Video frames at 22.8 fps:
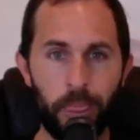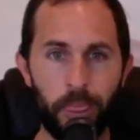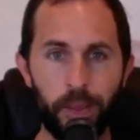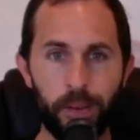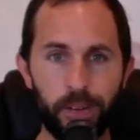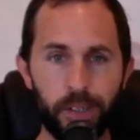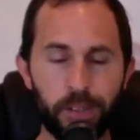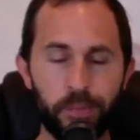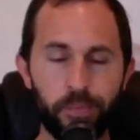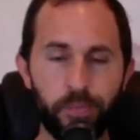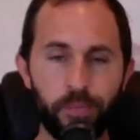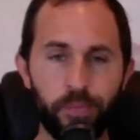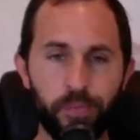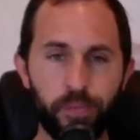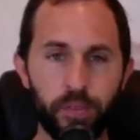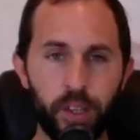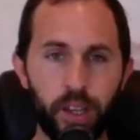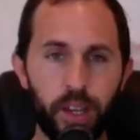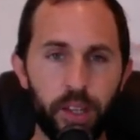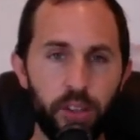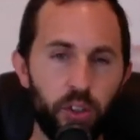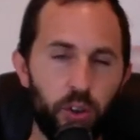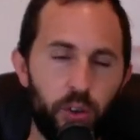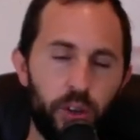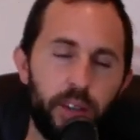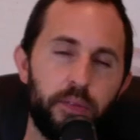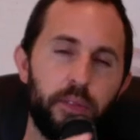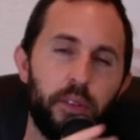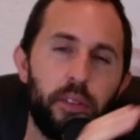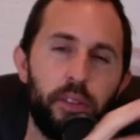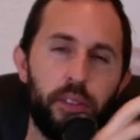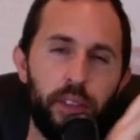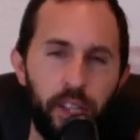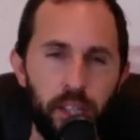All right. I don't have
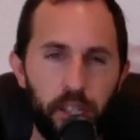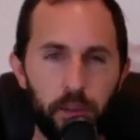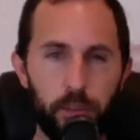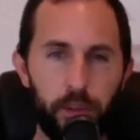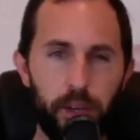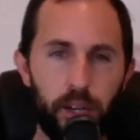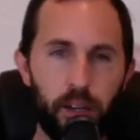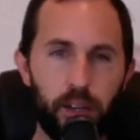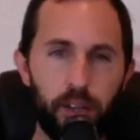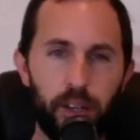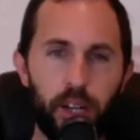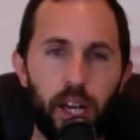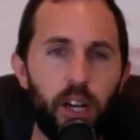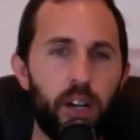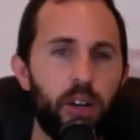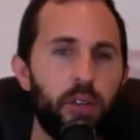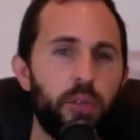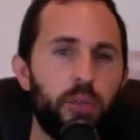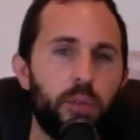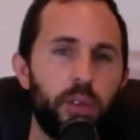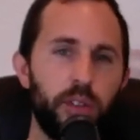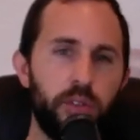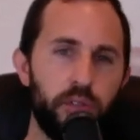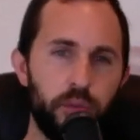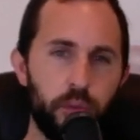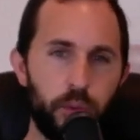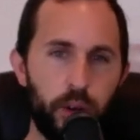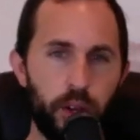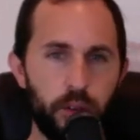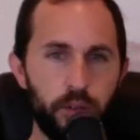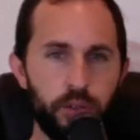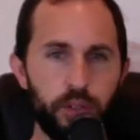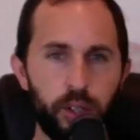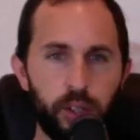to think about how it was when
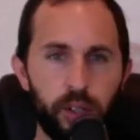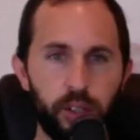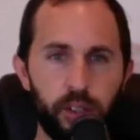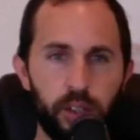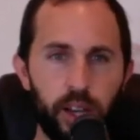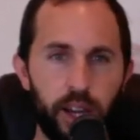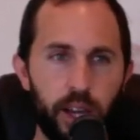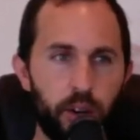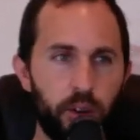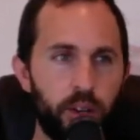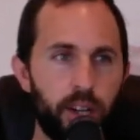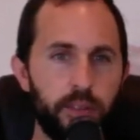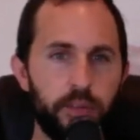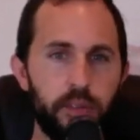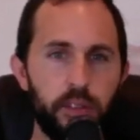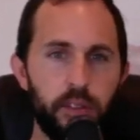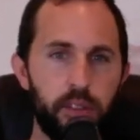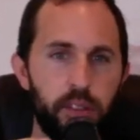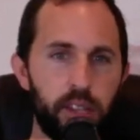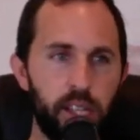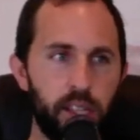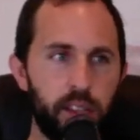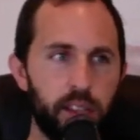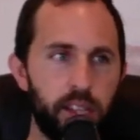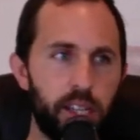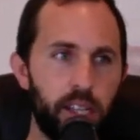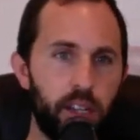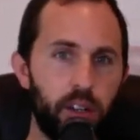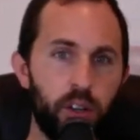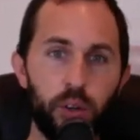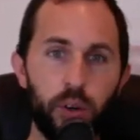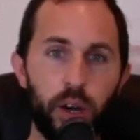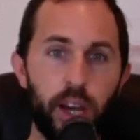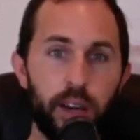I was younger. I don't have to think that,
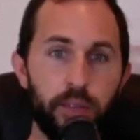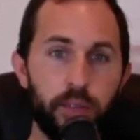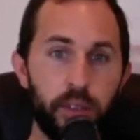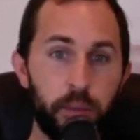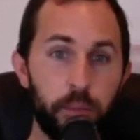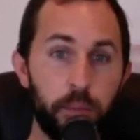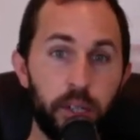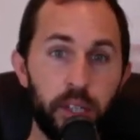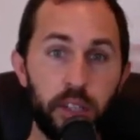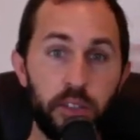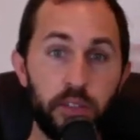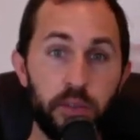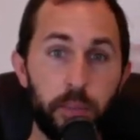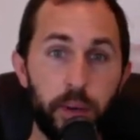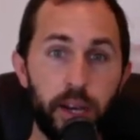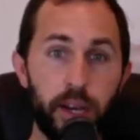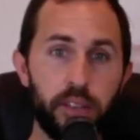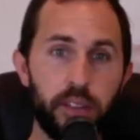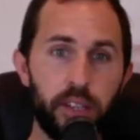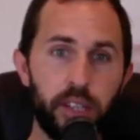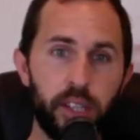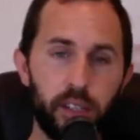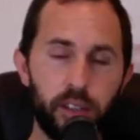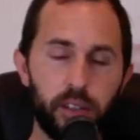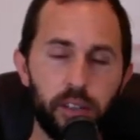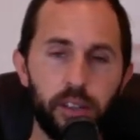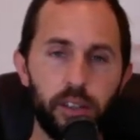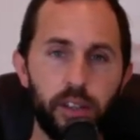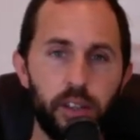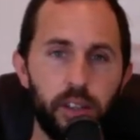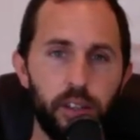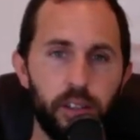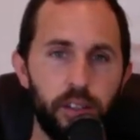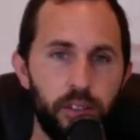oh, having money is a bad thing.
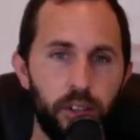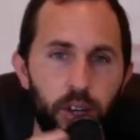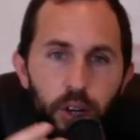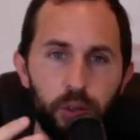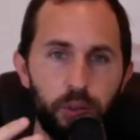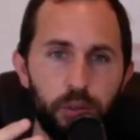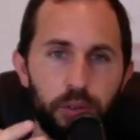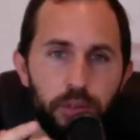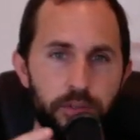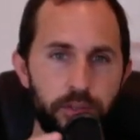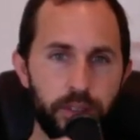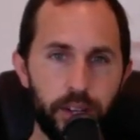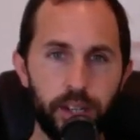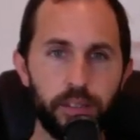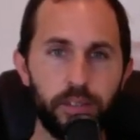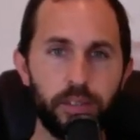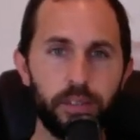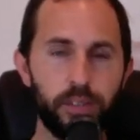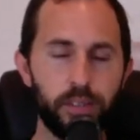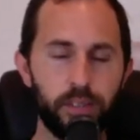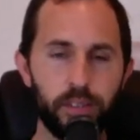No, it's not.